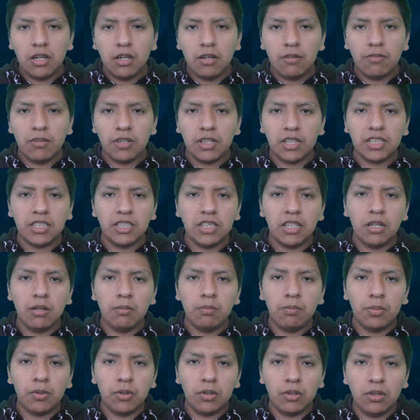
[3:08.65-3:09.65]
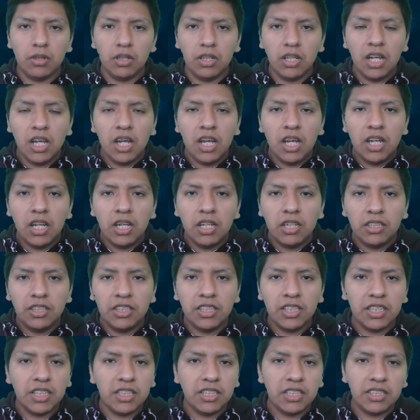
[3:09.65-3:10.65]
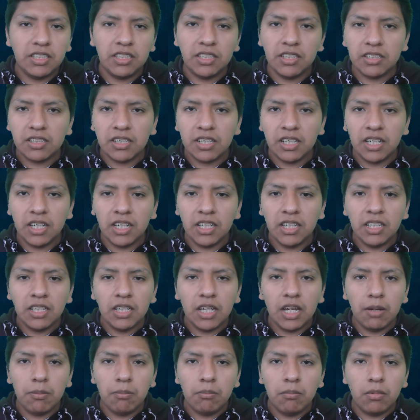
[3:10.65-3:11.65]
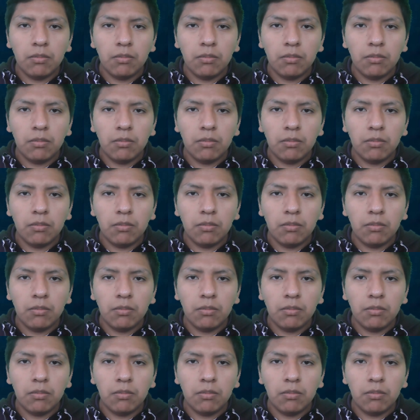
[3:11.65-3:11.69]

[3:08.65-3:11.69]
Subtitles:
For example, yesterday